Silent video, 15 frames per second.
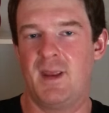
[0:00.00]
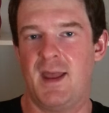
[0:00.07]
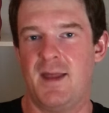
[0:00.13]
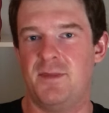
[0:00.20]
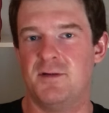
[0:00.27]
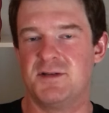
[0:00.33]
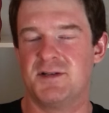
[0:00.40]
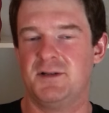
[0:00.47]

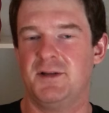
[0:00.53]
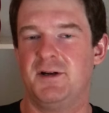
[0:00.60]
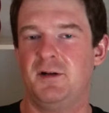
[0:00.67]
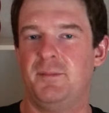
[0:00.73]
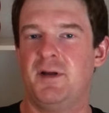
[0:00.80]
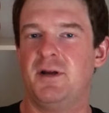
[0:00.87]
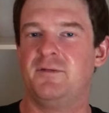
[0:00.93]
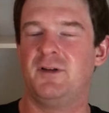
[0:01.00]
and there's a
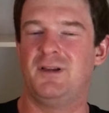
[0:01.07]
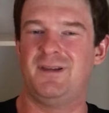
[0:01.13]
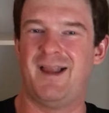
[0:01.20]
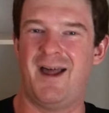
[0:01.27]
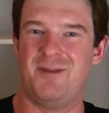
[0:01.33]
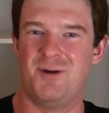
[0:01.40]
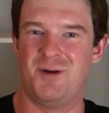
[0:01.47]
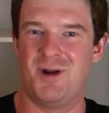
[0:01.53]
little bit of a
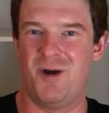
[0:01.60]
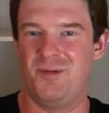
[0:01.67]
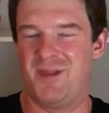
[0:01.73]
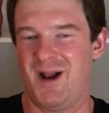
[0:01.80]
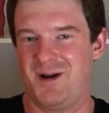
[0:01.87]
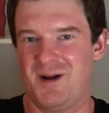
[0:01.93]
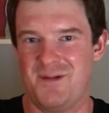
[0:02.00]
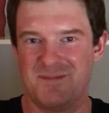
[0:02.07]
leather note
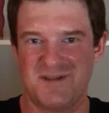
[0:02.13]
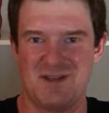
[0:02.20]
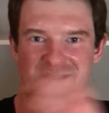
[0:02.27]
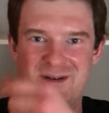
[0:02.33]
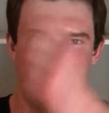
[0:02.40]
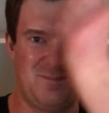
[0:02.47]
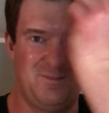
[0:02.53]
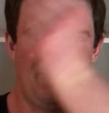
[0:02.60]
that comes
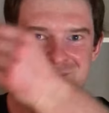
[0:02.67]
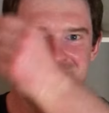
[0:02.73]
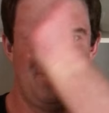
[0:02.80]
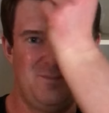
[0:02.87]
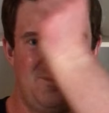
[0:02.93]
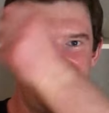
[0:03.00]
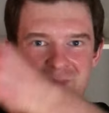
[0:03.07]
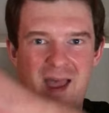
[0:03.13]
in
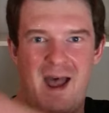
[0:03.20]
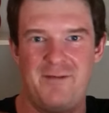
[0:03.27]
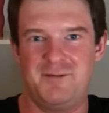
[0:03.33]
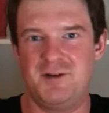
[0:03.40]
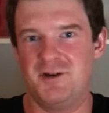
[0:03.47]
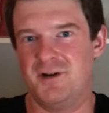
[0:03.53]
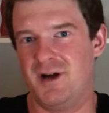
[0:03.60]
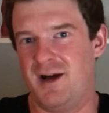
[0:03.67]

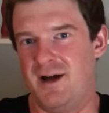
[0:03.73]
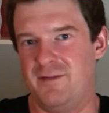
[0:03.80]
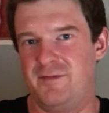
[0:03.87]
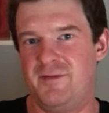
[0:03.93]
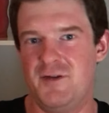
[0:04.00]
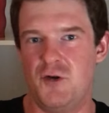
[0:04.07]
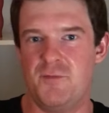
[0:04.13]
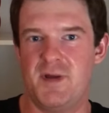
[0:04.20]
after a
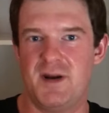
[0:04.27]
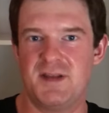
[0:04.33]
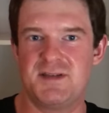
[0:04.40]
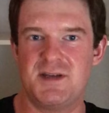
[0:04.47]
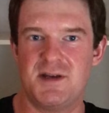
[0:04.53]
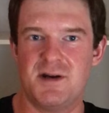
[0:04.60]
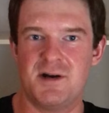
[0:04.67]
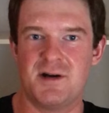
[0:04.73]
few
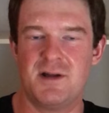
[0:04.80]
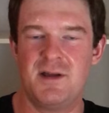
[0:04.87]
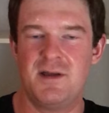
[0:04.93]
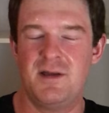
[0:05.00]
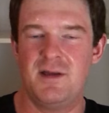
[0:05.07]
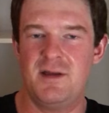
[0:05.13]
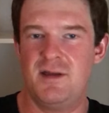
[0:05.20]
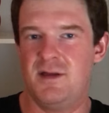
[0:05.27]
minutes here.
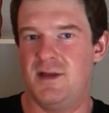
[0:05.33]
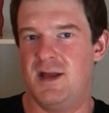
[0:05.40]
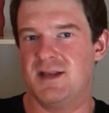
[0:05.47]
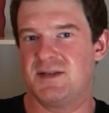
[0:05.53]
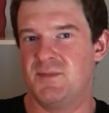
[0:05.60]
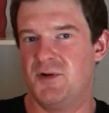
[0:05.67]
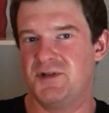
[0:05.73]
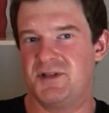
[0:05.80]

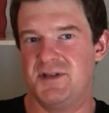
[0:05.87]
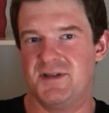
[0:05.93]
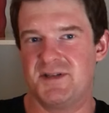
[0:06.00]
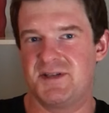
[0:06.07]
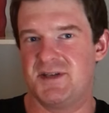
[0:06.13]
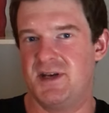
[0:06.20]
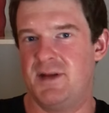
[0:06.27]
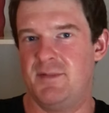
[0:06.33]
It's mostly the
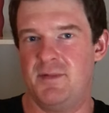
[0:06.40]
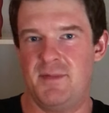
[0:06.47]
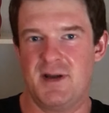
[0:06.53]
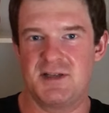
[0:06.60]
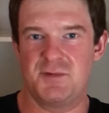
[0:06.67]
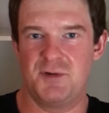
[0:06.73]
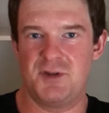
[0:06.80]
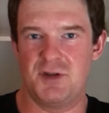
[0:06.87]
cinnamon
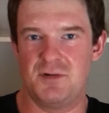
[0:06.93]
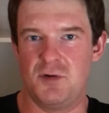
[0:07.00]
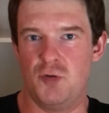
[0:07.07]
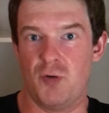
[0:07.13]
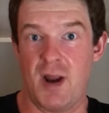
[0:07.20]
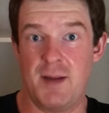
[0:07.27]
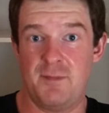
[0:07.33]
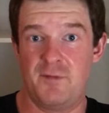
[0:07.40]
mixed with the
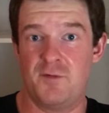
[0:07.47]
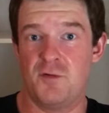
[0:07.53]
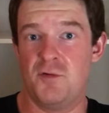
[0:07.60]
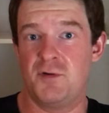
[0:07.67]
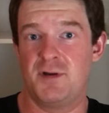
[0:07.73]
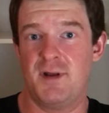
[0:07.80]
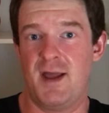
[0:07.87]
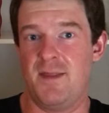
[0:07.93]

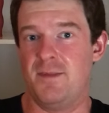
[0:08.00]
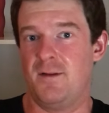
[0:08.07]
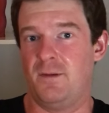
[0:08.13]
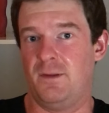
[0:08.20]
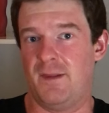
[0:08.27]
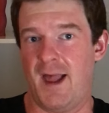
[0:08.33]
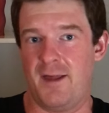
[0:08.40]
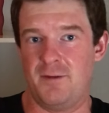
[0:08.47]
grapefruit and the
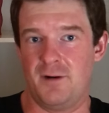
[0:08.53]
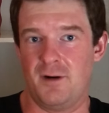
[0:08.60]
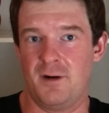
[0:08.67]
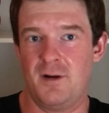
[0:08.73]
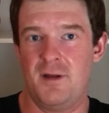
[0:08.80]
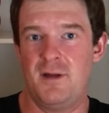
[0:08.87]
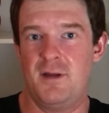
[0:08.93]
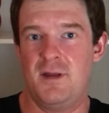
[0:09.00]

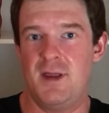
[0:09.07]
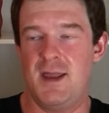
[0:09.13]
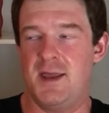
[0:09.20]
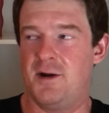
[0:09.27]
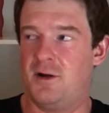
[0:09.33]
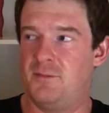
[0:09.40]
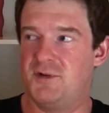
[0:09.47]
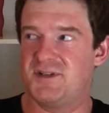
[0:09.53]
leather.
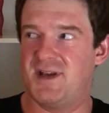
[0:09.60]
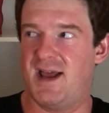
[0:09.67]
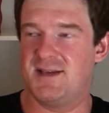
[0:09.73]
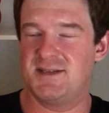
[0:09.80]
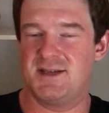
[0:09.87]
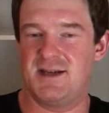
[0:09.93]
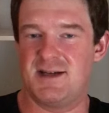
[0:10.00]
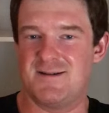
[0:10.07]
It almost
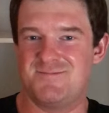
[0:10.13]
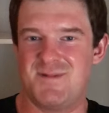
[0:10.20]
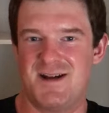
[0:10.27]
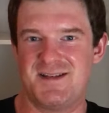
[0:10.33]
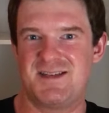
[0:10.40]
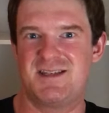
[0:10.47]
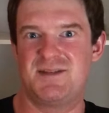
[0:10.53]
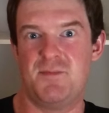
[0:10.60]
has a
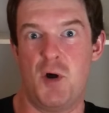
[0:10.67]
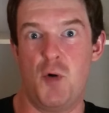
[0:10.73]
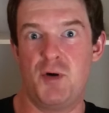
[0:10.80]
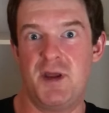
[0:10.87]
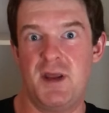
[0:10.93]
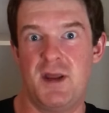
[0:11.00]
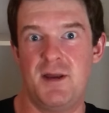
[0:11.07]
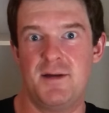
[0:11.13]

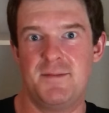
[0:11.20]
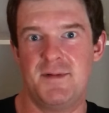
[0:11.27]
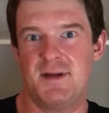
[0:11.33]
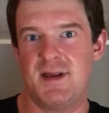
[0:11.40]
smoky